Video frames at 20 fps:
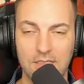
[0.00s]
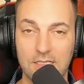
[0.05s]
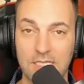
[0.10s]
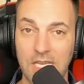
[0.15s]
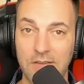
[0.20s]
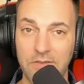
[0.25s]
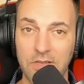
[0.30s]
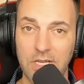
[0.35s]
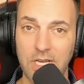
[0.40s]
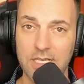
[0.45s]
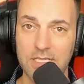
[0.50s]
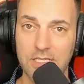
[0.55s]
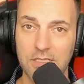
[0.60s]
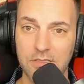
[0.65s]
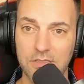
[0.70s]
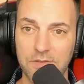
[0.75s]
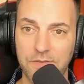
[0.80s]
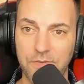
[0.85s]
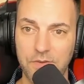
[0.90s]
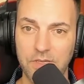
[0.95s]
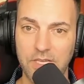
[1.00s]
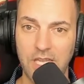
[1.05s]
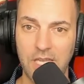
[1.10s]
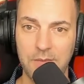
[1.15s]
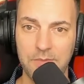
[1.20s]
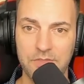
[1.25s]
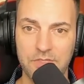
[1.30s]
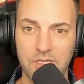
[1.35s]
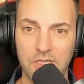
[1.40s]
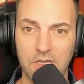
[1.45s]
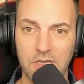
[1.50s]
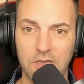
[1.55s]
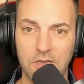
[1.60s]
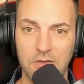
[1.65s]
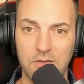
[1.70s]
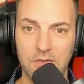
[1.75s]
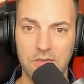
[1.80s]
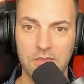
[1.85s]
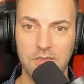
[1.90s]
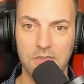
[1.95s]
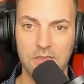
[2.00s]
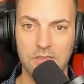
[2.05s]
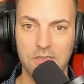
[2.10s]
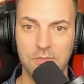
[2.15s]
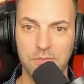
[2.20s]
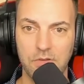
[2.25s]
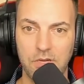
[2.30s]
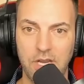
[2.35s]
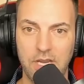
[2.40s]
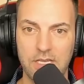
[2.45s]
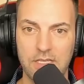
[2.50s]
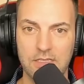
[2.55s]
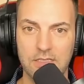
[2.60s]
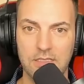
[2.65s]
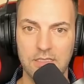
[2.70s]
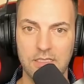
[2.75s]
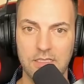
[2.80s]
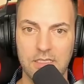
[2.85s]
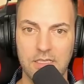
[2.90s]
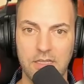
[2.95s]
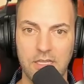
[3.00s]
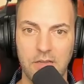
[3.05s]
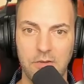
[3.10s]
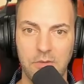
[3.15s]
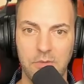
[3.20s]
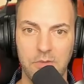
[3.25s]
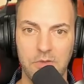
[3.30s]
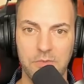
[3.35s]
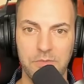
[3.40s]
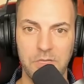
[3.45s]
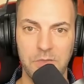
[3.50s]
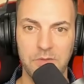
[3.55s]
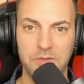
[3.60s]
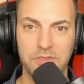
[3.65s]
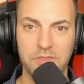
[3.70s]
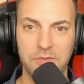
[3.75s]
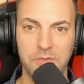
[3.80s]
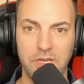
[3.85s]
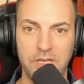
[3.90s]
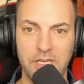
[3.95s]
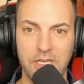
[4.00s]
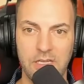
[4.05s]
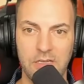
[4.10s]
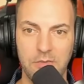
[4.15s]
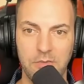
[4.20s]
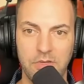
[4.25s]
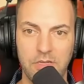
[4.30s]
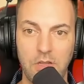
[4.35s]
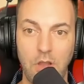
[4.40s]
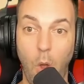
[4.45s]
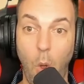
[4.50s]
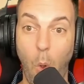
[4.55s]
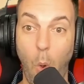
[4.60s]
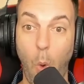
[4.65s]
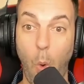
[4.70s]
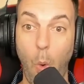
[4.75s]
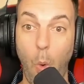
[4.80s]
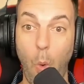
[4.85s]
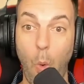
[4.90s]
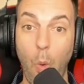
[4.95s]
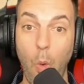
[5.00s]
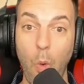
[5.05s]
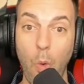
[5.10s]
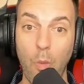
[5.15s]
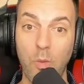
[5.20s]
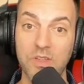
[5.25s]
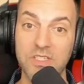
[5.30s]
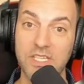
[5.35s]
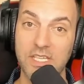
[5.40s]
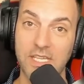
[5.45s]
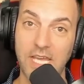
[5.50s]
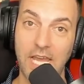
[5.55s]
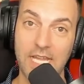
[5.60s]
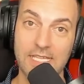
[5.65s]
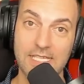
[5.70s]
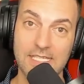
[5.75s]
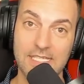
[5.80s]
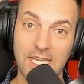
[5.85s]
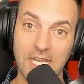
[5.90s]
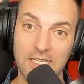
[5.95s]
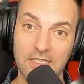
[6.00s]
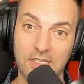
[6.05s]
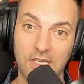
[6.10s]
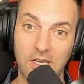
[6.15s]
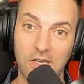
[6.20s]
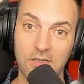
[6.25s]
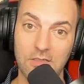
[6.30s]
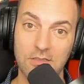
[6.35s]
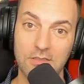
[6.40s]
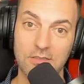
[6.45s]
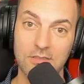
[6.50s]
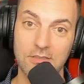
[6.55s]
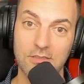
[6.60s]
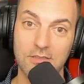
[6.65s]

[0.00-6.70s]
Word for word: Never got to see those free games, though. Surprisingly, I thought we would be able to by now, but Ooh, we'll see that instead, though.